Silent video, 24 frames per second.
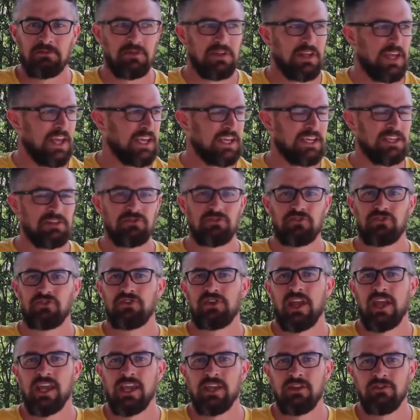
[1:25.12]
it can
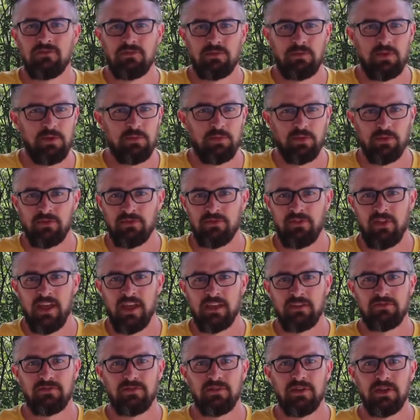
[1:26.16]
change people's
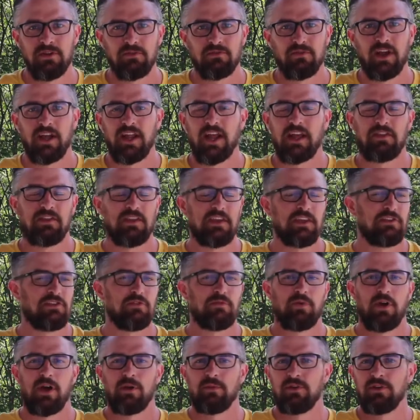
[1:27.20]
days, right? I think you've
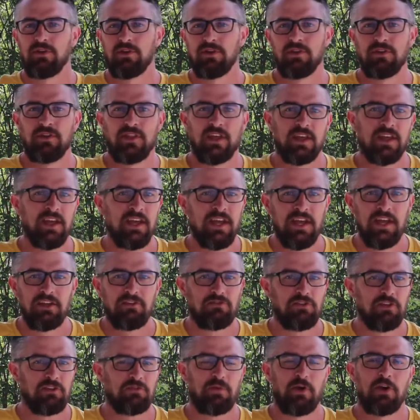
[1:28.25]
probably heard that
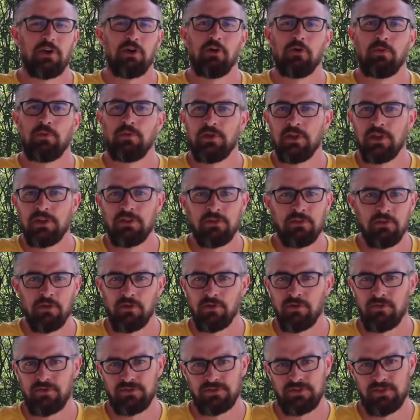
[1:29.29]
just by opening the
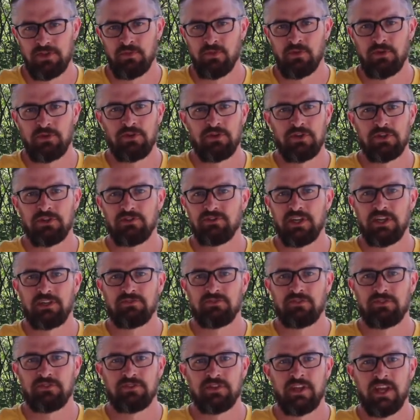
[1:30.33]
door for someone, you can change
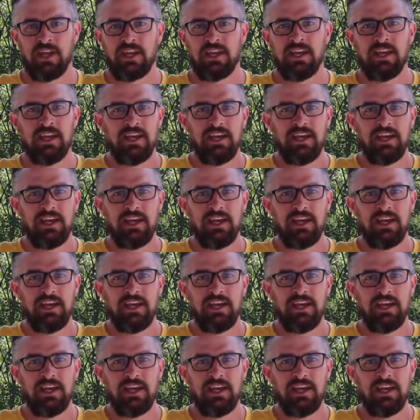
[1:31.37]
their day.